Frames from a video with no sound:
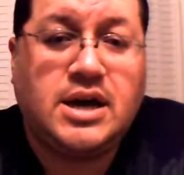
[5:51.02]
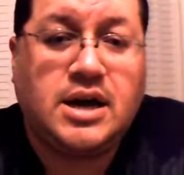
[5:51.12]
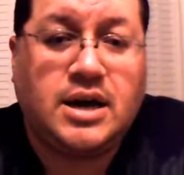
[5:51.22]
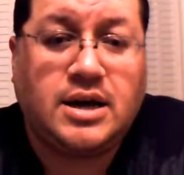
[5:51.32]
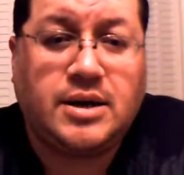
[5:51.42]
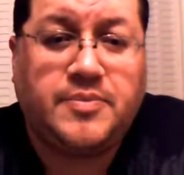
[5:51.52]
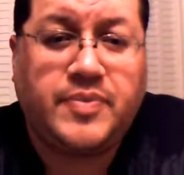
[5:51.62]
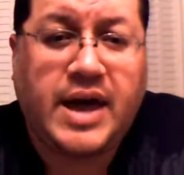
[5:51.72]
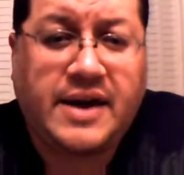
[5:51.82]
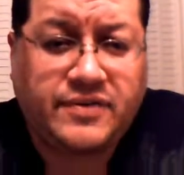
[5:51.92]

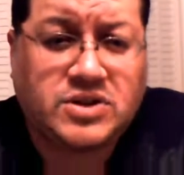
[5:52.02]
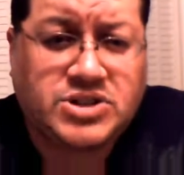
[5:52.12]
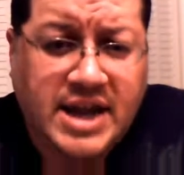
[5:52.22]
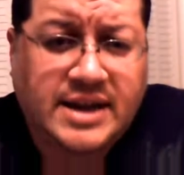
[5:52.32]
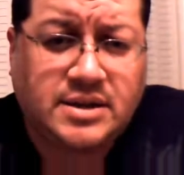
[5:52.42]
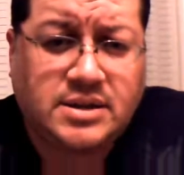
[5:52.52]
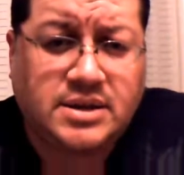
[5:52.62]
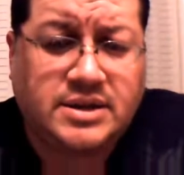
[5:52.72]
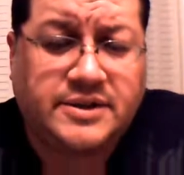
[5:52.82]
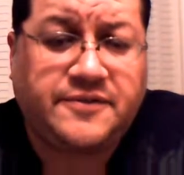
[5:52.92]
after
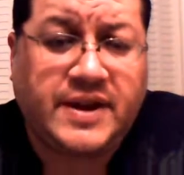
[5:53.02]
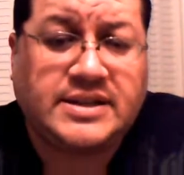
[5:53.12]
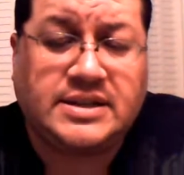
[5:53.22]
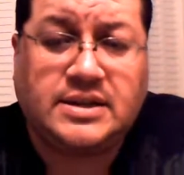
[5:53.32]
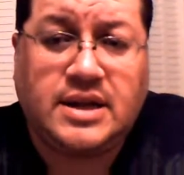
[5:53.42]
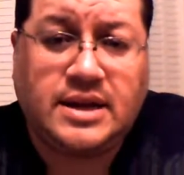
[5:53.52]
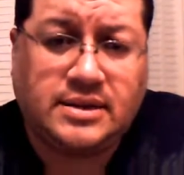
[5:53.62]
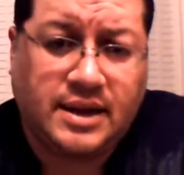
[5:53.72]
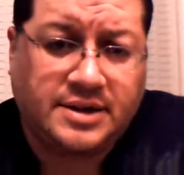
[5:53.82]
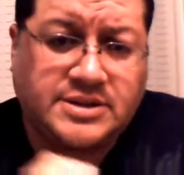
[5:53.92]
Shaq defected,
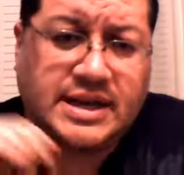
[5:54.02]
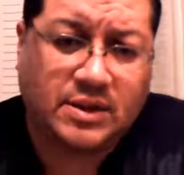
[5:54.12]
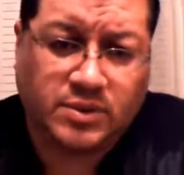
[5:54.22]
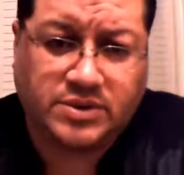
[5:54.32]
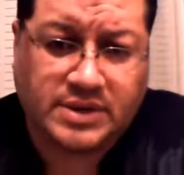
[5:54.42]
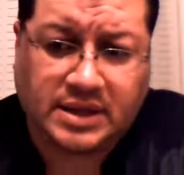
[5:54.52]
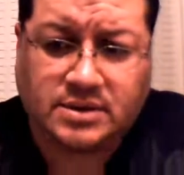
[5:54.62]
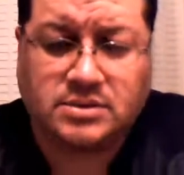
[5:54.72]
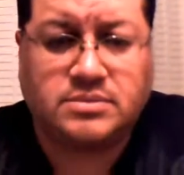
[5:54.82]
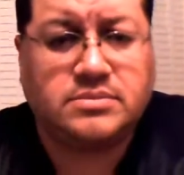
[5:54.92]
and Lakers kind of went through that
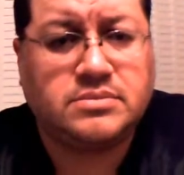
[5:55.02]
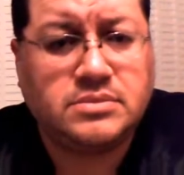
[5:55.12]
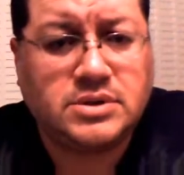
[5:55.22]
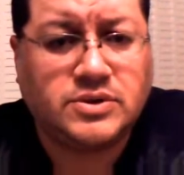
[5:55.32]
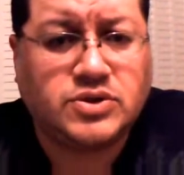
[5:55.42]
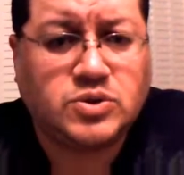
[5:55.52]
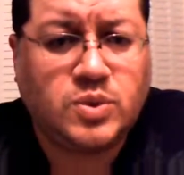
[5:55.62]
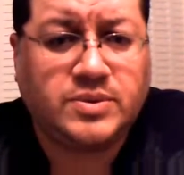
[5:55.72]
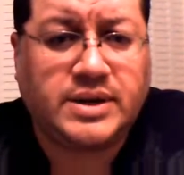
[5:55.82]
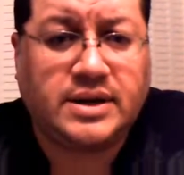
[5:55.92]
little
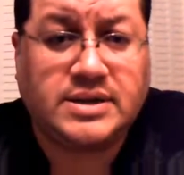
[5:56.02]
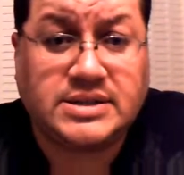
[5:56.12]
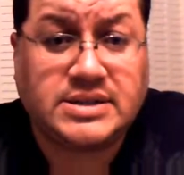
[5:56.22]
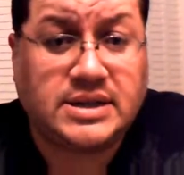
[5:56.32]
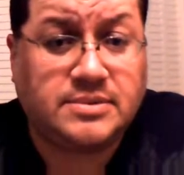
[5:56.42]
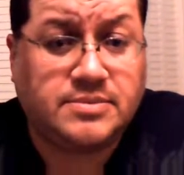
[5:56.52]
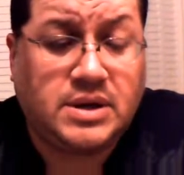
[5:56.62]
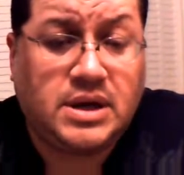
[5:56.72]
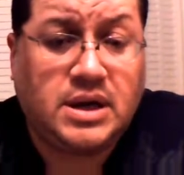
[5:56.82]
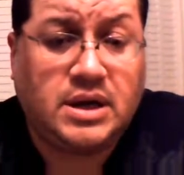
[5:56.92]
swoon there. Is you
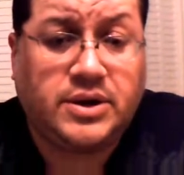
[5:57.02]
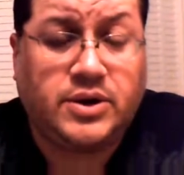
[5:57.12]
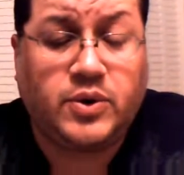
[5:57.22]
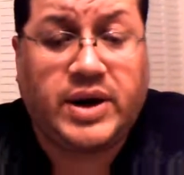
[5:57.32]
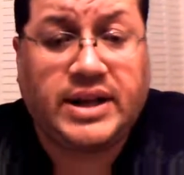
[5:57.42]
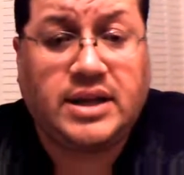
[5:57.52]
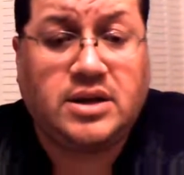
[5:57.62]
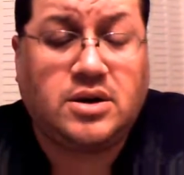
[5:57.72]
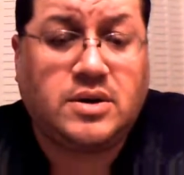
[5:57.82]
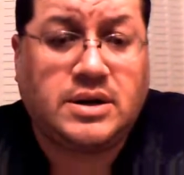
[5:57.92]
know, get in
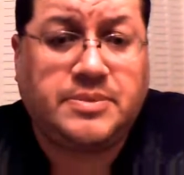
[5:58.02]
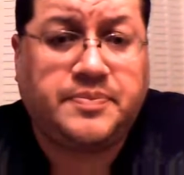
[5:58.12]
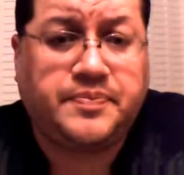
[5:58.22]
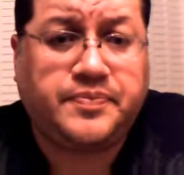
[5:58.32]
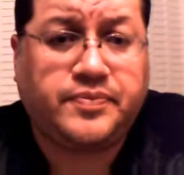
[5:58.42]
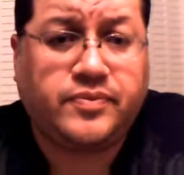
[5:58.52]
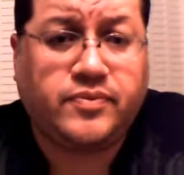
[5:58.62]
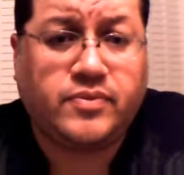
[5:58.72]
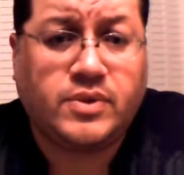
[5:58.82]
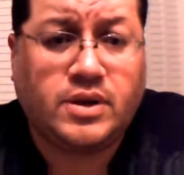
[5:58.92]
your
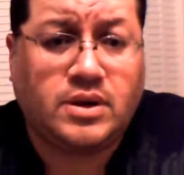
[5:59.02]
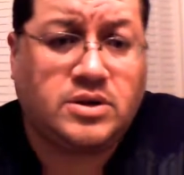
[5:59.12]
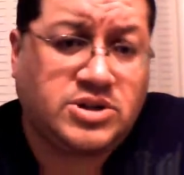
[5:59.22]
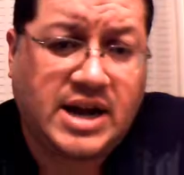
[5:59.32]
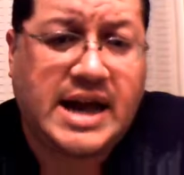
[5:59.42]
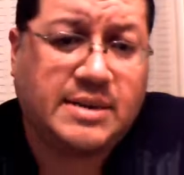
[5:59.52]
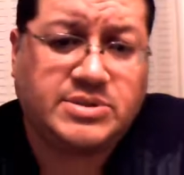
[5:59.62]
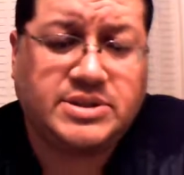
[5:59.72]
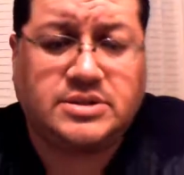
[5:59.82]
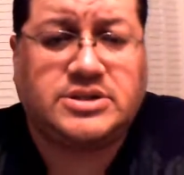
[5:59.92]

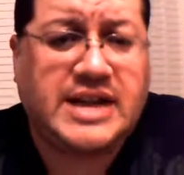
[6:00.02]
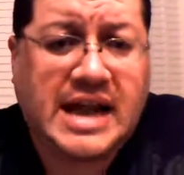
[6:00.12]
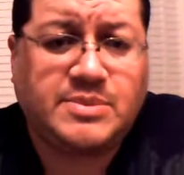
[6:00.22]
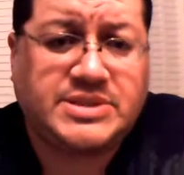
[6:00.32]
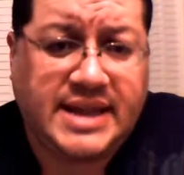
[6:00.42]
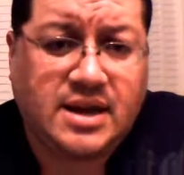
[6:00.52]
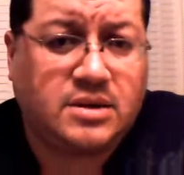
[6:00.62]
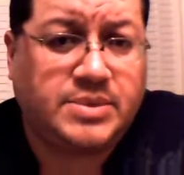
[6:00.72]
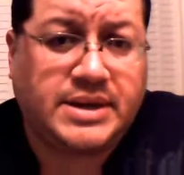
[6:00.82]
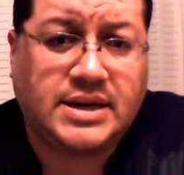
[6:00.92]
jibes and your jabs
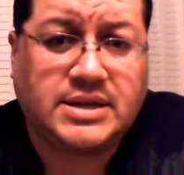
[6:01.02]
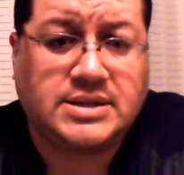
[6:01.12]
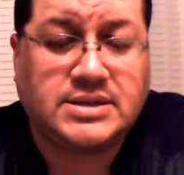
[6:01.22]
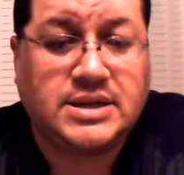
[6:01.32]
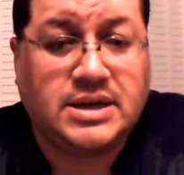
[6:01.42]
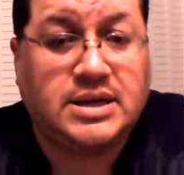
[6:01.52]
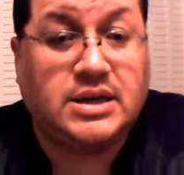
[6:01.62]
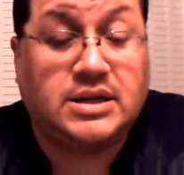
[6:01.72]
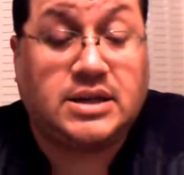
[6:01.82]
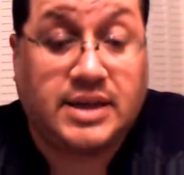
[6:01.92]
now, because
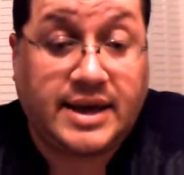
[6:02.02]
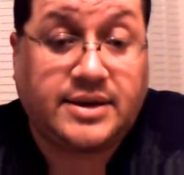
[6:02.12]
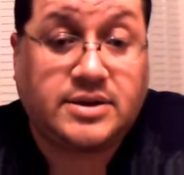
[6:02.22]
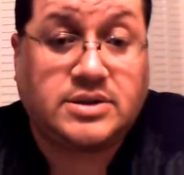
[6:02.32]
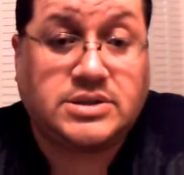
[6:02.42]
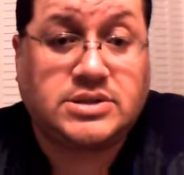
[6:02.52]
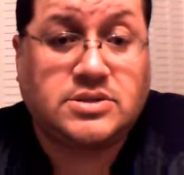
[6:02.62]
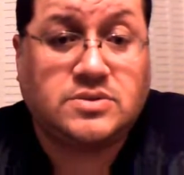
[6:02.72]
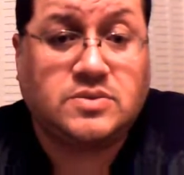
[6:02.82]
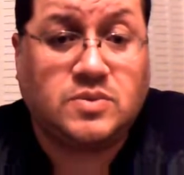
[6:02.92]
the
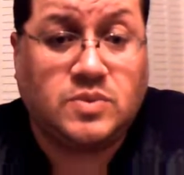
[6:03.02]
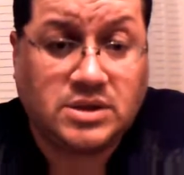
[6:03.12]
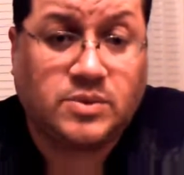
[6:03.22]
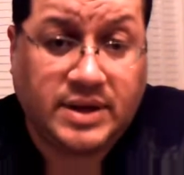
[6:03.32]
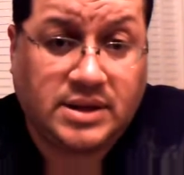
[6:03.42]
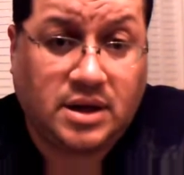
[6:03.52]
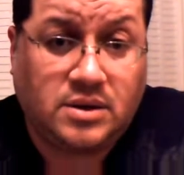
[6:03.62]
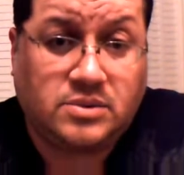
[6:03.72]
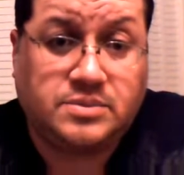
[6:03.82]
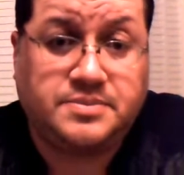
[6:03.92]
Lakers will
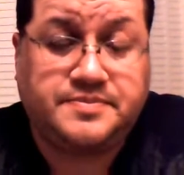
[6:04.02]
reload.